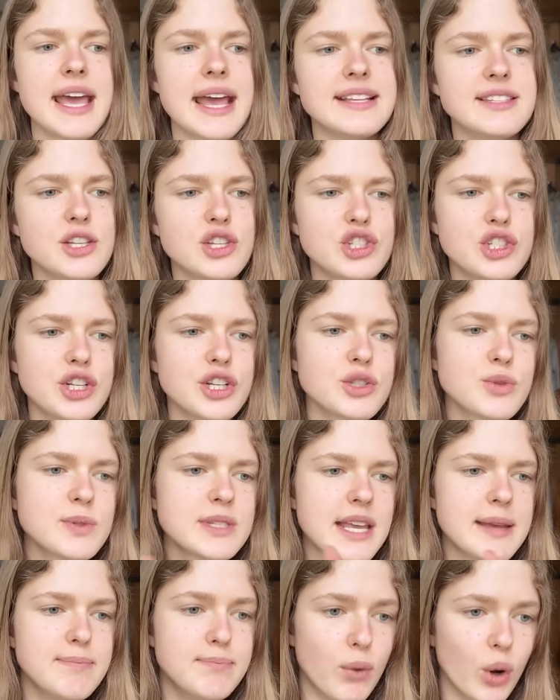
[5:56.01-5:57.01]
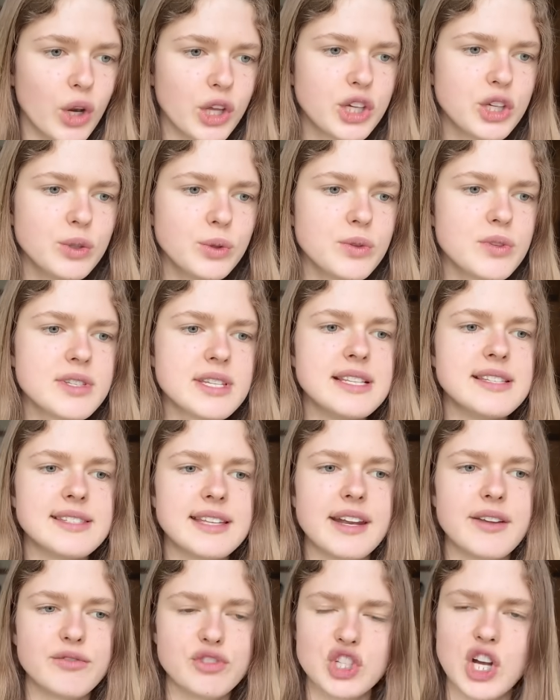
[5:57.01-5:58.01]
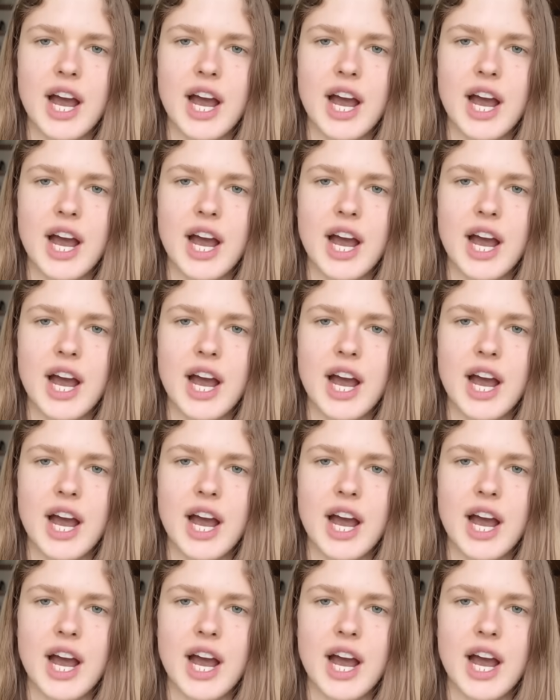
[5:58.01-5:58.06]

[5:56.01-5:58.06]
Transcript: is that students will say molecules instead of